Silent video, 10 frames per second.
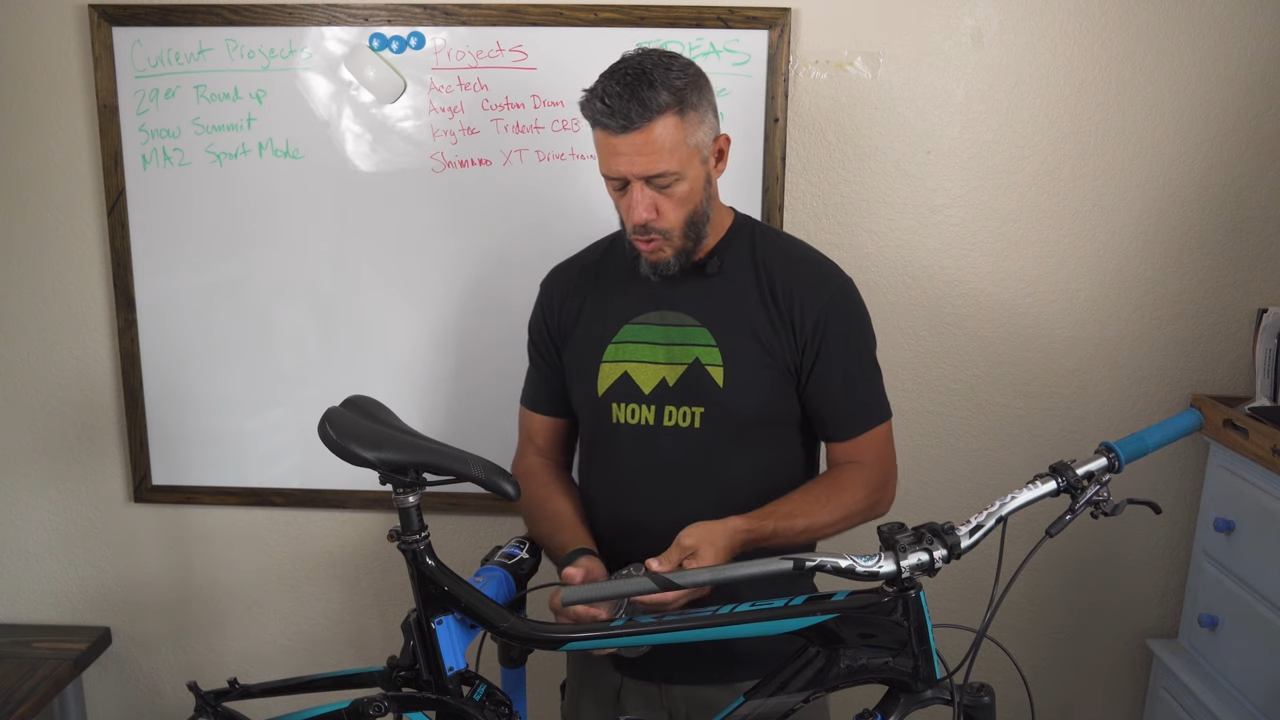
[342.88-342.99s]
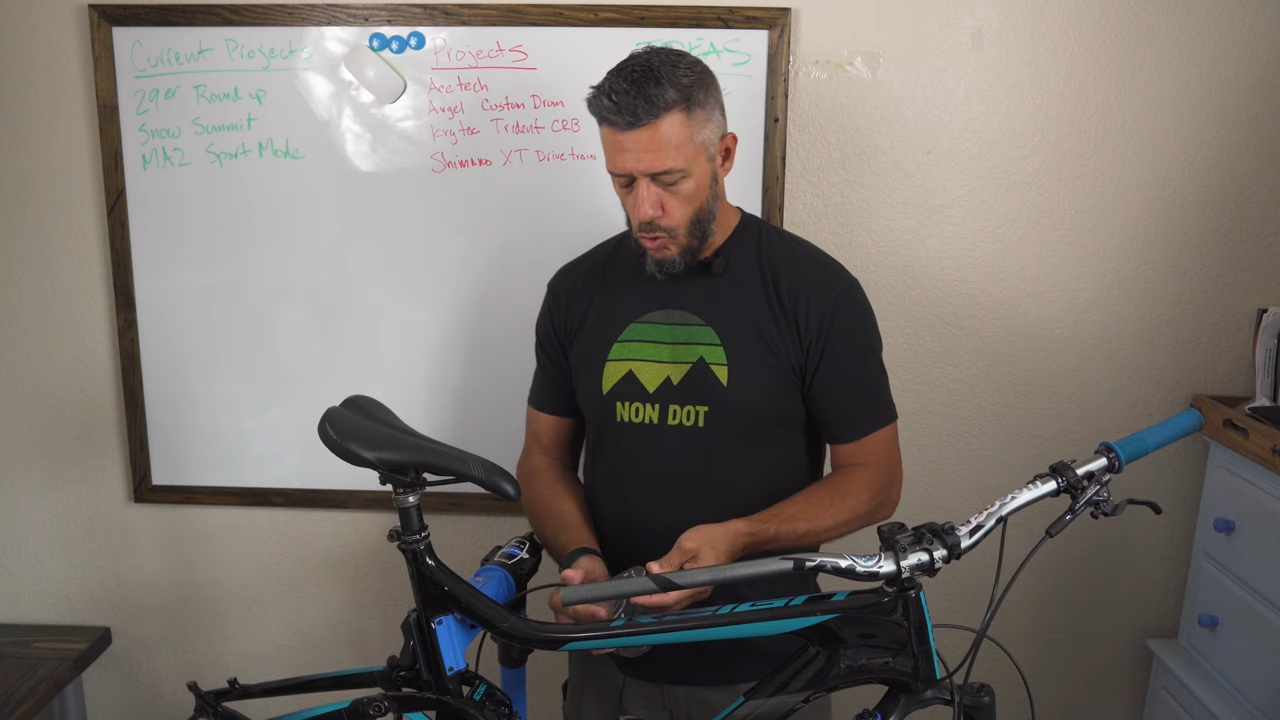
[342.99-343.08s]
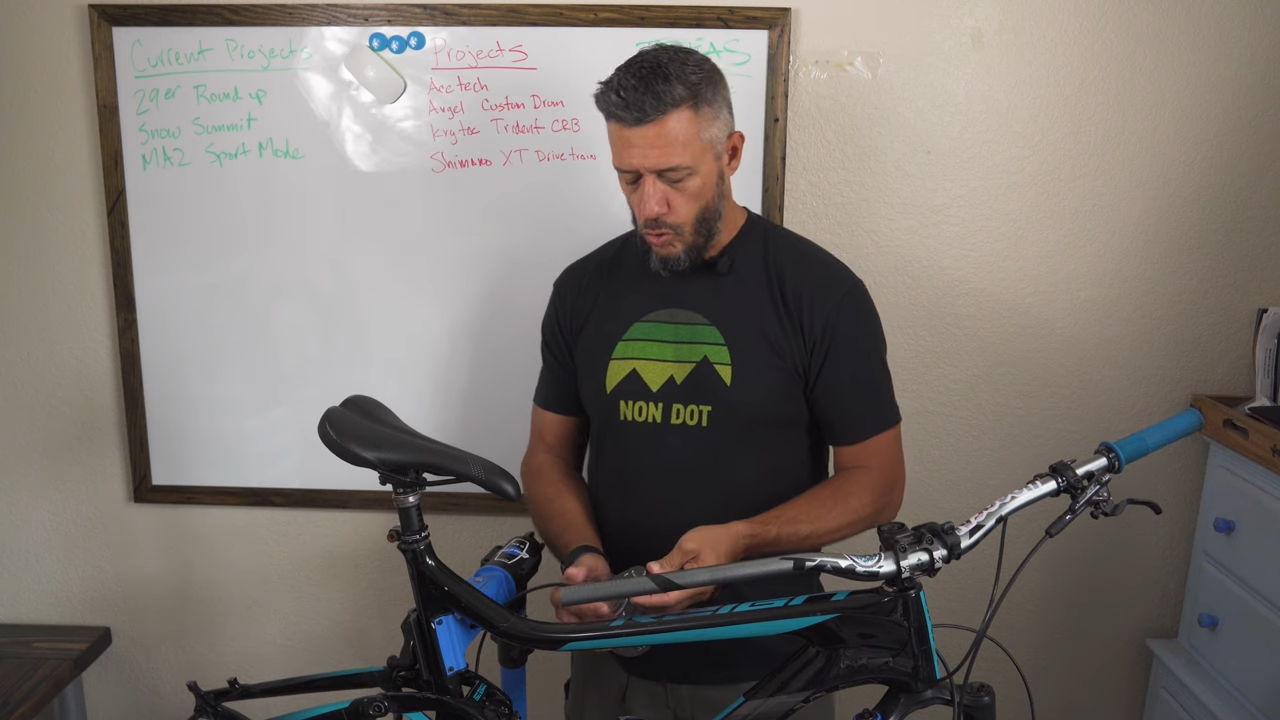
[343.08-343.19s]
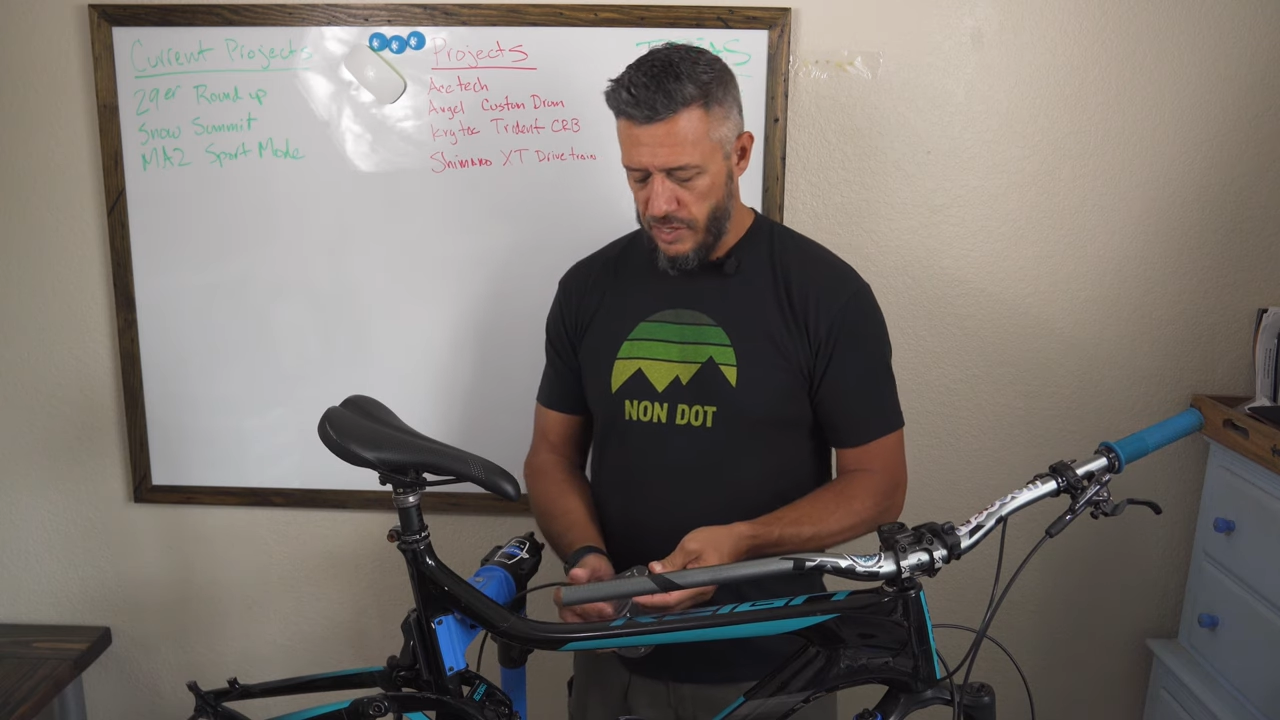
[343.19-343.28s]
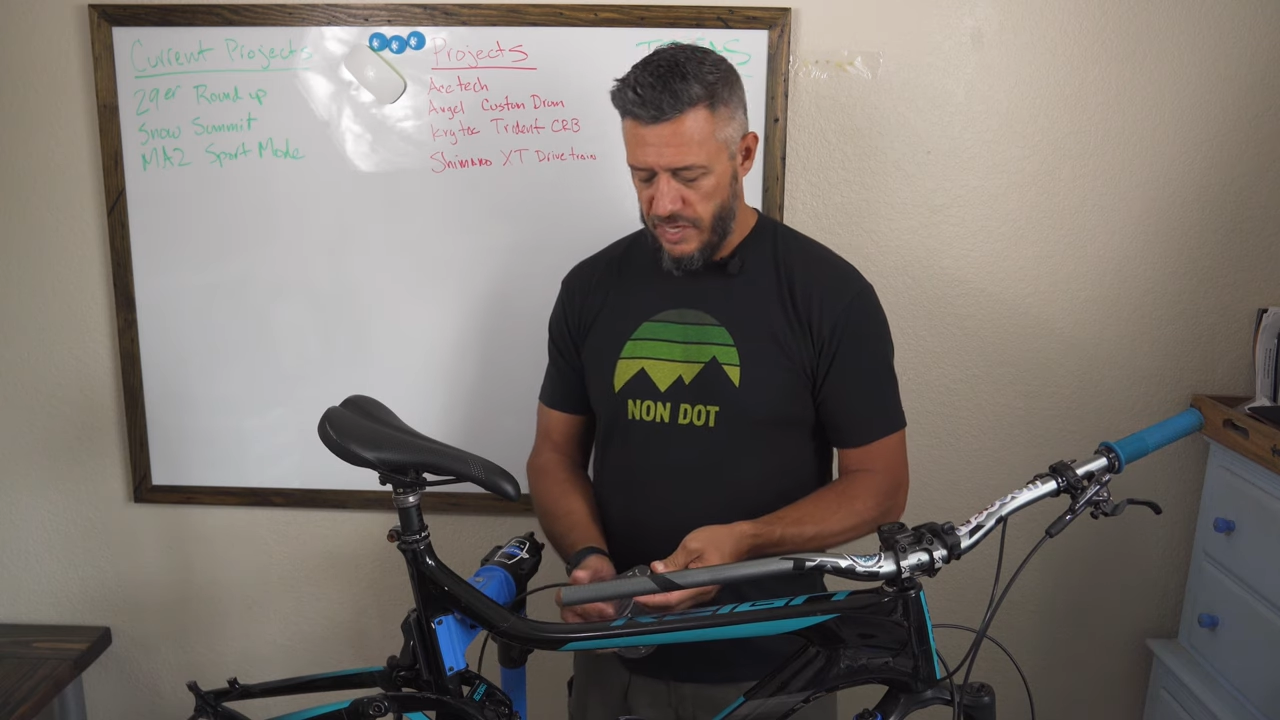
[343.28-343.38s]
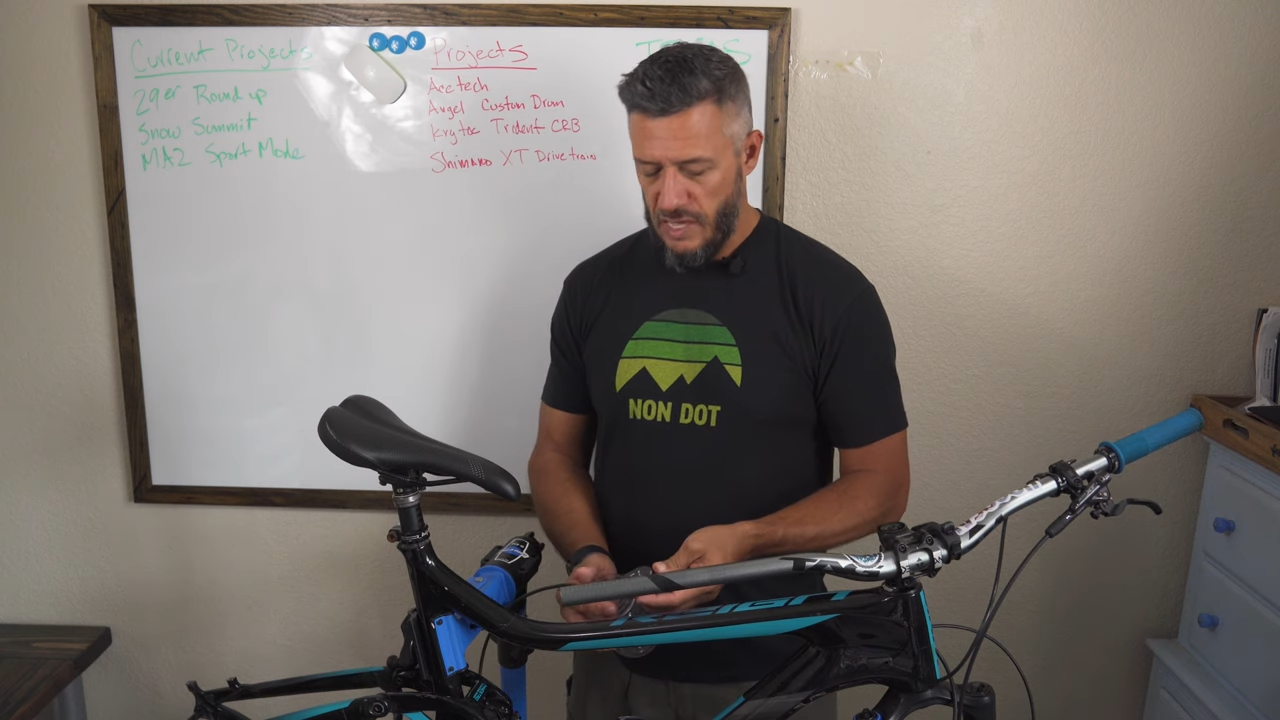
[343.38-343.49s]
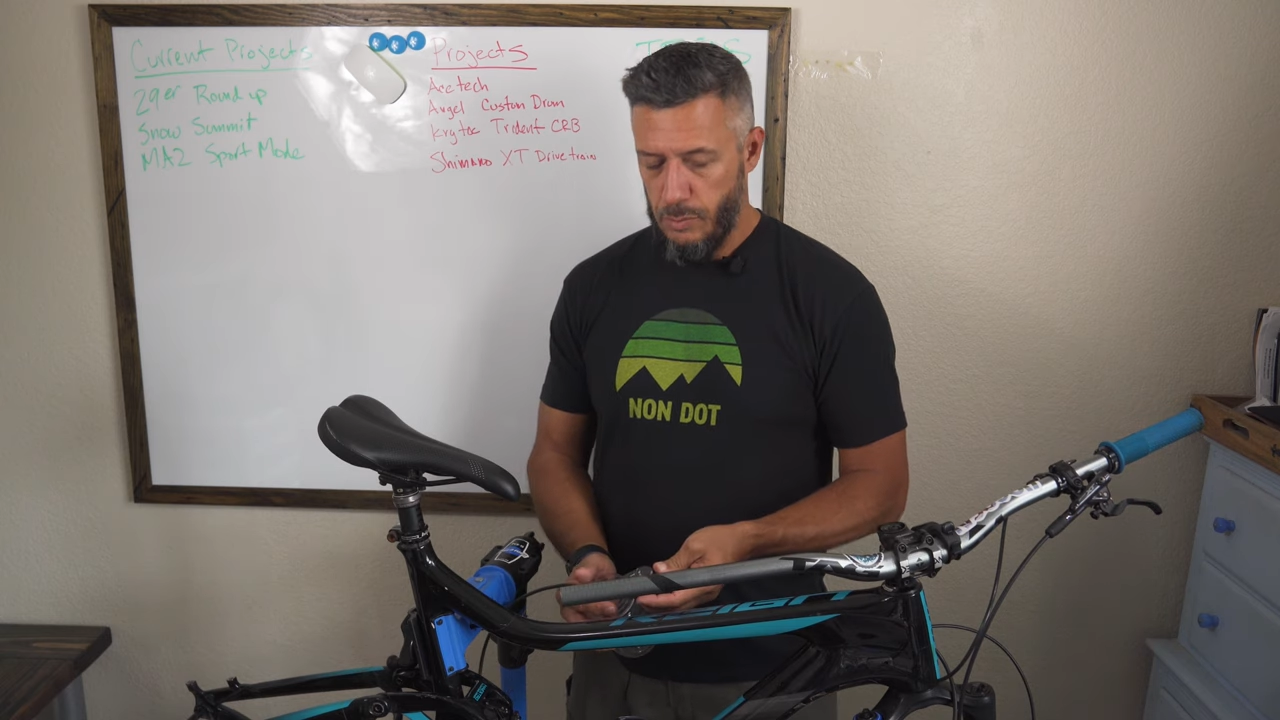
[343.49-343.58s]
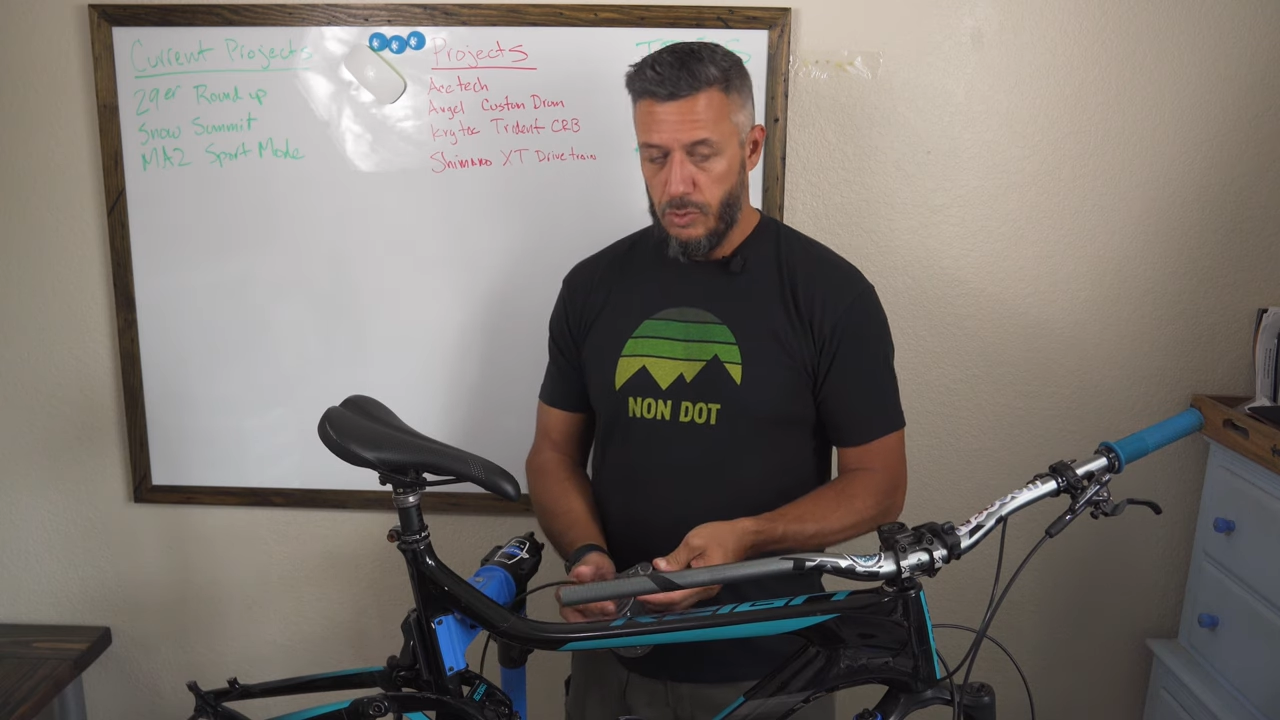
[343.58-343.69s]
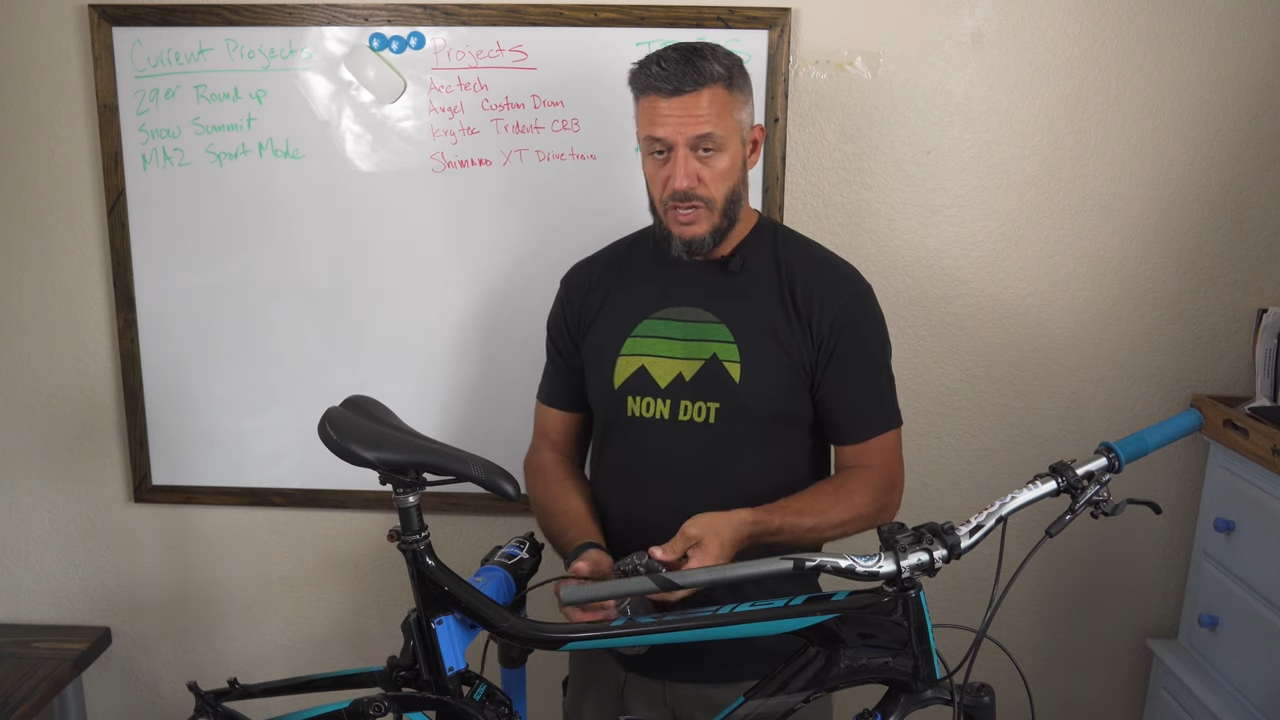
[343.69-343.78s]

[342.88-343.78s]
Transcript: hold the cable